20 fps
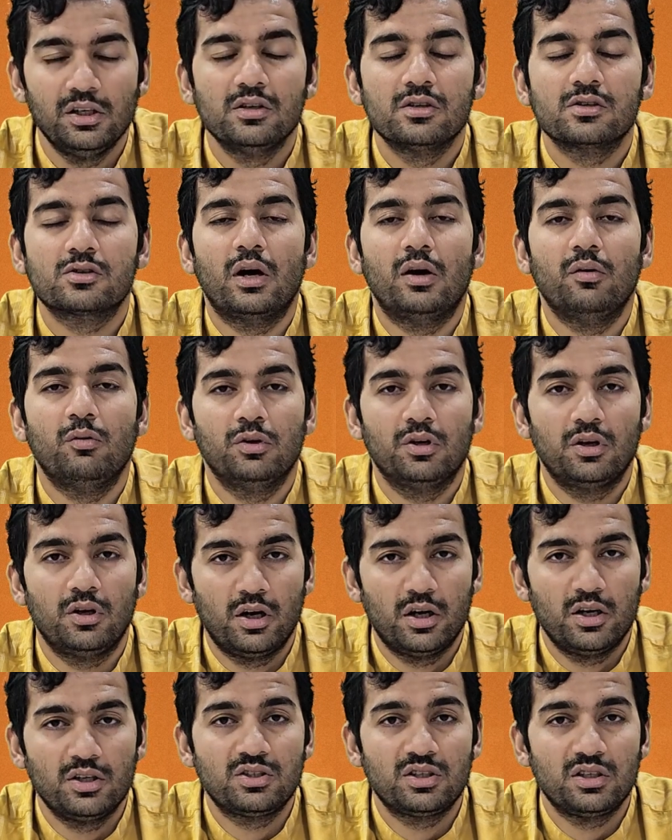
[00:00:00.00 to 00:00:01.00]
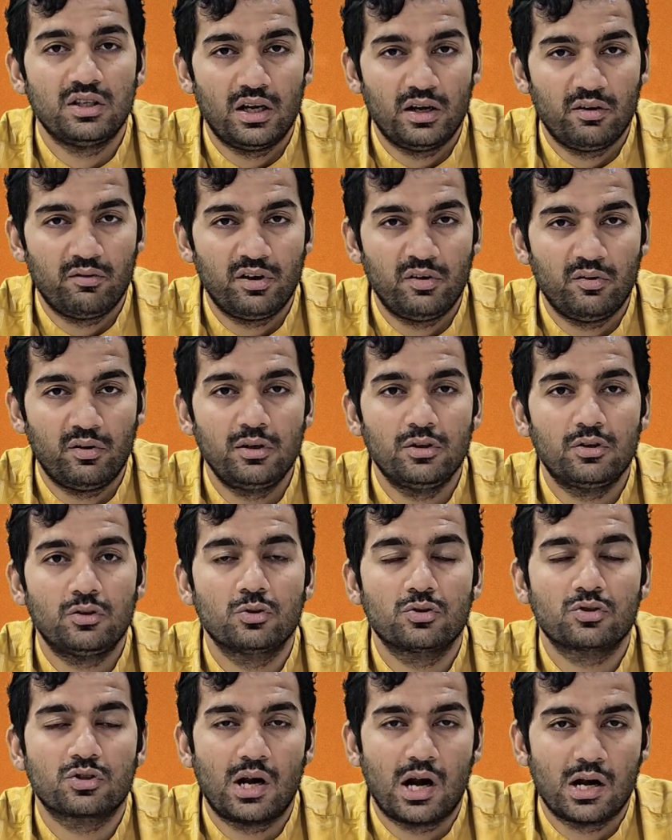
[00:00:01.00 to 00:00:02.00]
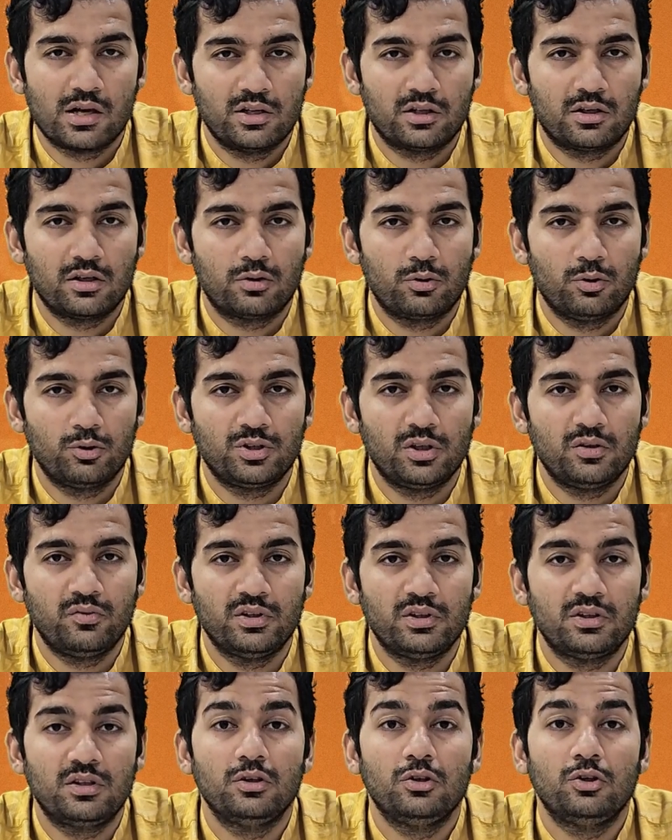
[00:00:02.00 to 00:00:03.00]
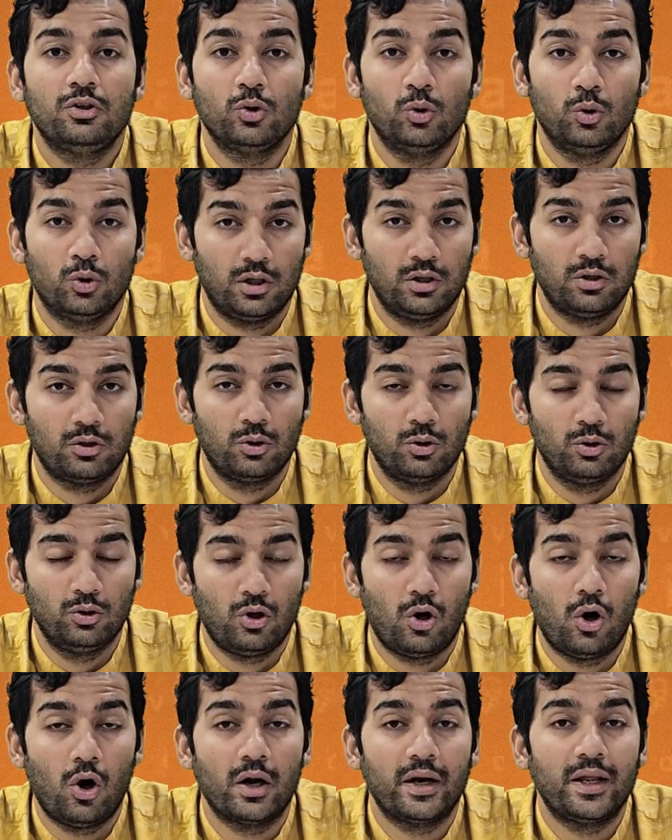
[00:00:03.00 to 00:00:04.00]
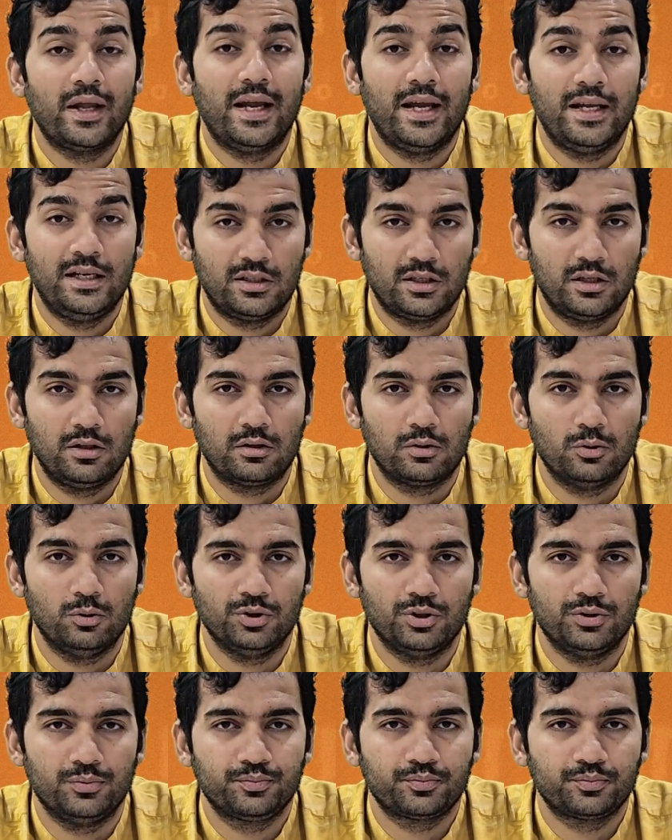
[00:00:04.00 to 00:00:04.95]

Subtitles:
So I would urge everyone to start the conclusion with to conclude or in conclusion.